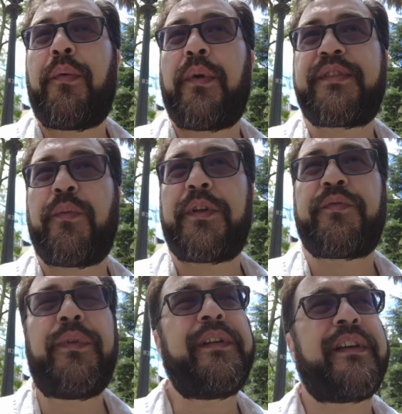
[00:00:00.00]
what's what's
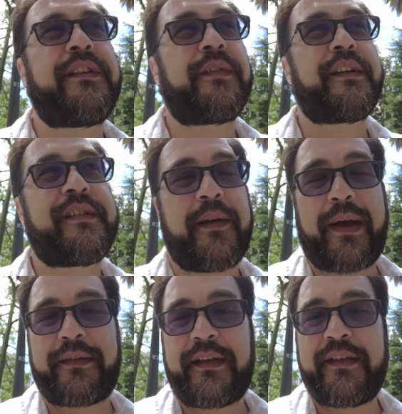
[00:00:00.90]
really interesting
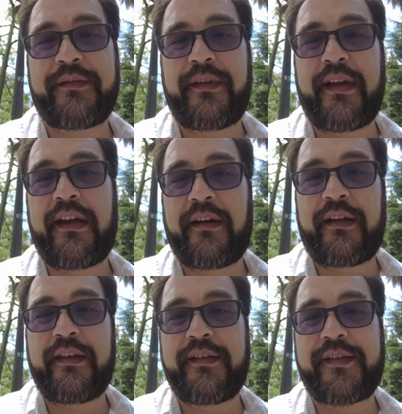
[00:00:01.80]
about the history there
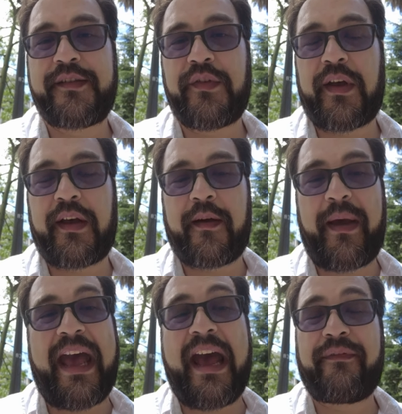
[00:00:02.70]
is um,
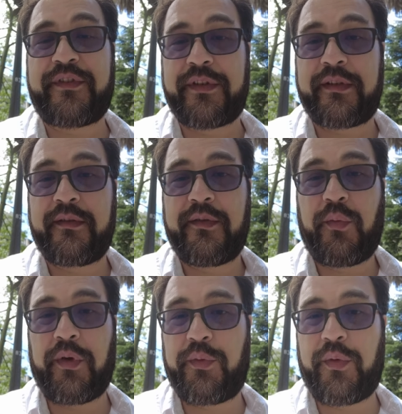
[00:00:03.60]
after
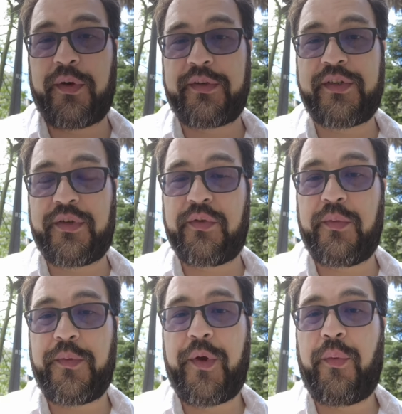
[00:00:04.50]
World War Two,
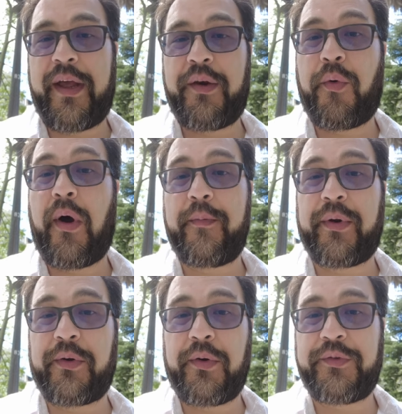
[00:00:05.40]
when Juan
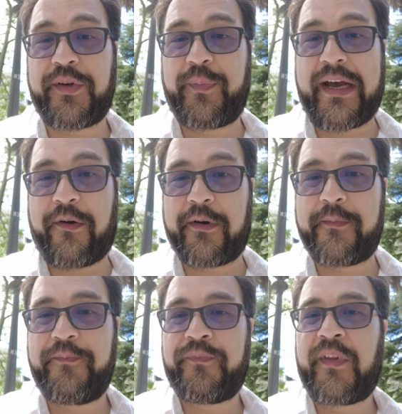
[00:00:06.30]
Perón took power,
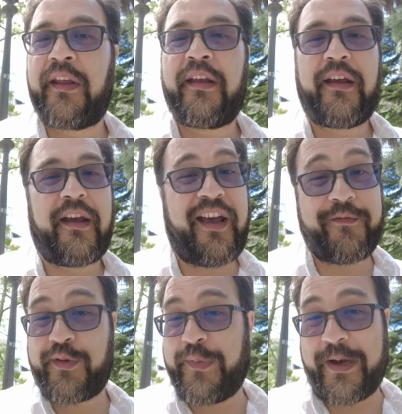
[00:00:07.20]

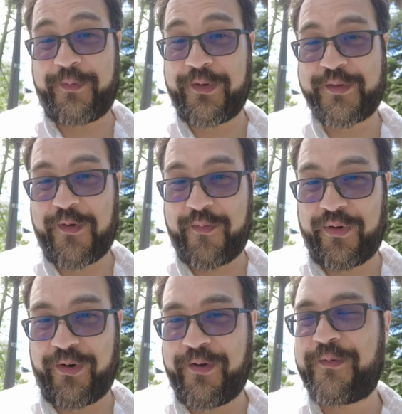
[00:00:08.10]
ever the populist Juan
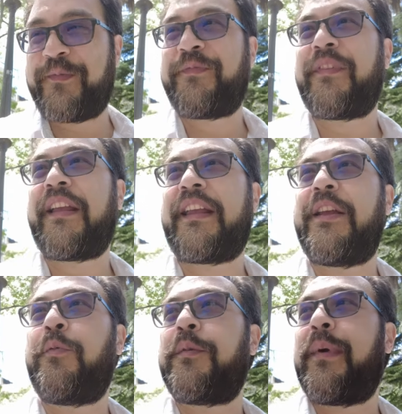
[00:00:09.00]
Perón,
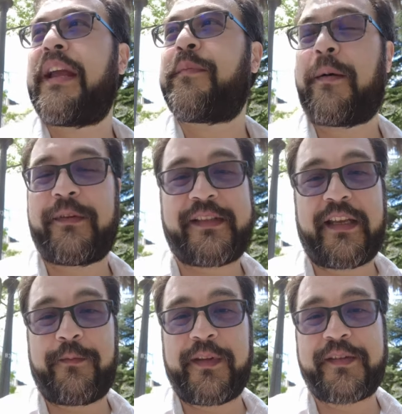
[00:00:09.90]
he would make public
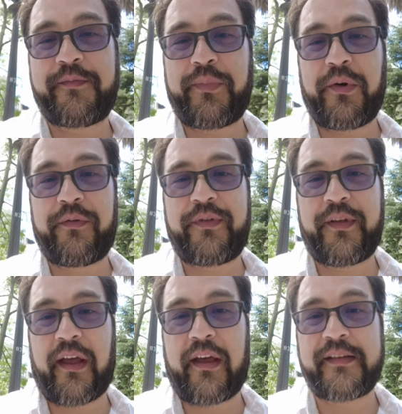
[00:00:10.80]
statements both
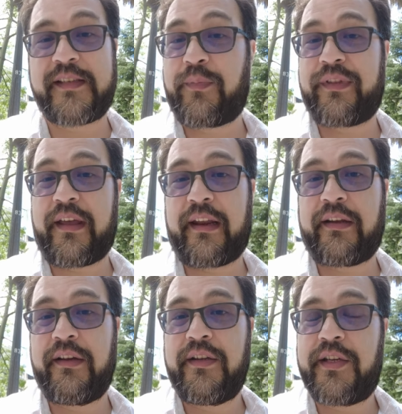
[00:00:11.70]
uh, sympathetic
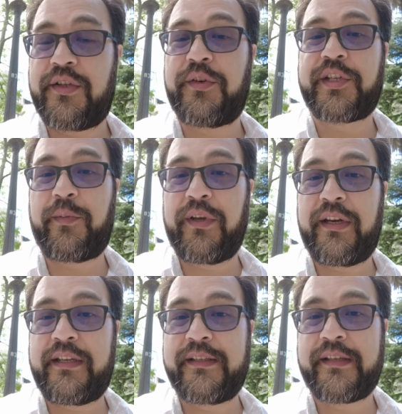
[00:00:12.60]
to Jewish
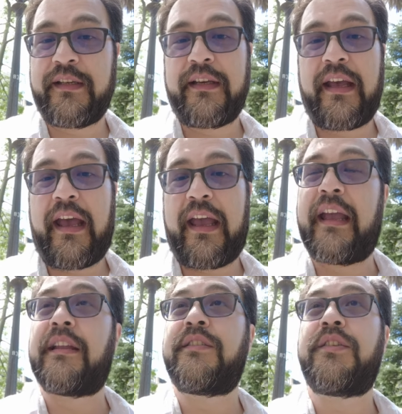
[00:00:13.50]
communities
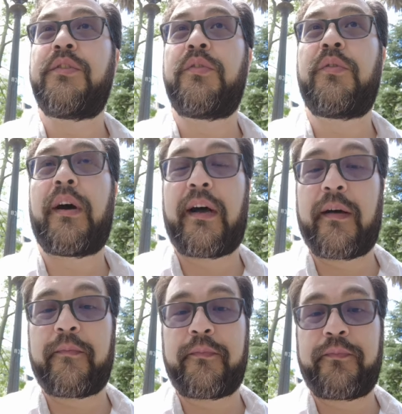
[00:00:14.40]
and to um,